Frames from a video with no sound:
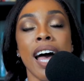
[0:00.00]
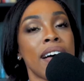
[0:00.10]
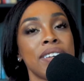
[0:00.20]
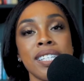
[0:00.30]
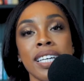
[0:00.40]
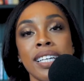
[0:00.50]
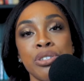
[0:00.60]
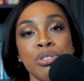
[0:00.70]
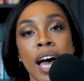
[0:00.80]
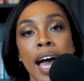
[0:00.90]
obviously it's
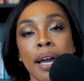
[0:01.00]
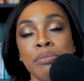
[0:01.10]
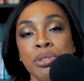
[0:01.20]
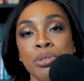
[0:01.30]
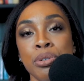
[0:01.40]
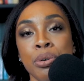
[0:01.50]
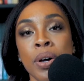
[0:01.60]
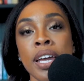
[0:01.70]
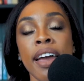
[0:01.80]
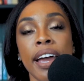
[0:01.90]
your time to
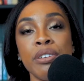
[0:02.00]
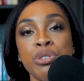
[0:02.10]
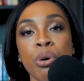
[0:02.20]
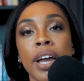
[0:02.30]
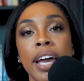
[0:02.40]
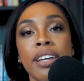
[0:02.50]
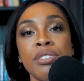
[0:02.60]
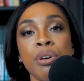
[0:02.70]
enjoy it.